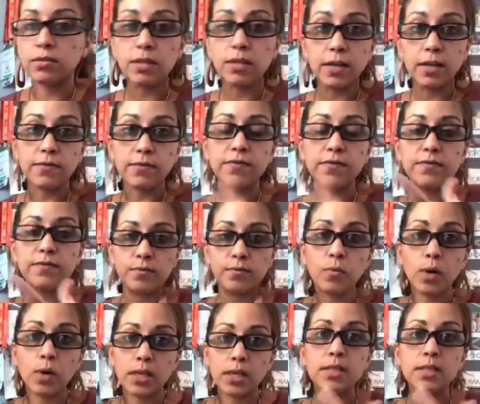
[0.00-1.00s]
love
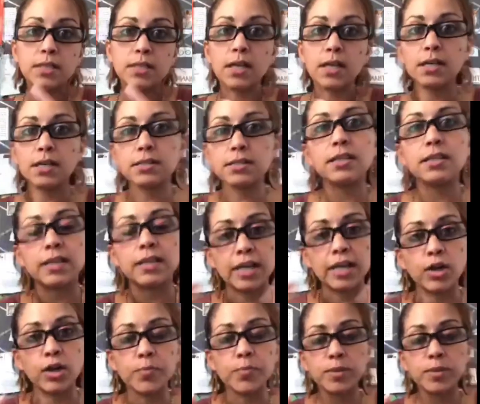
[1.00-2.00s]
what it does, and it
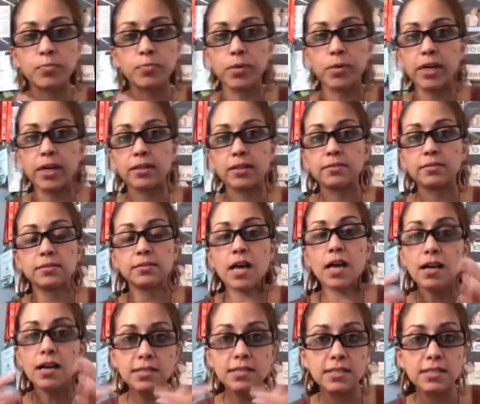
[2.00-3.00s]
helps bring
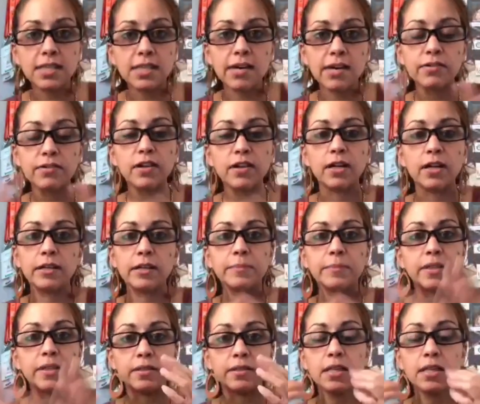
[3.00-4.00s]
toxins out
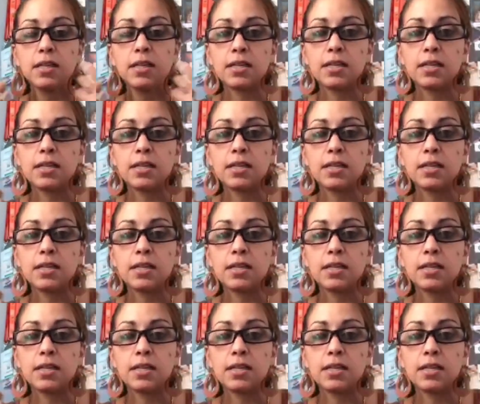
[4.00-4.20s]
and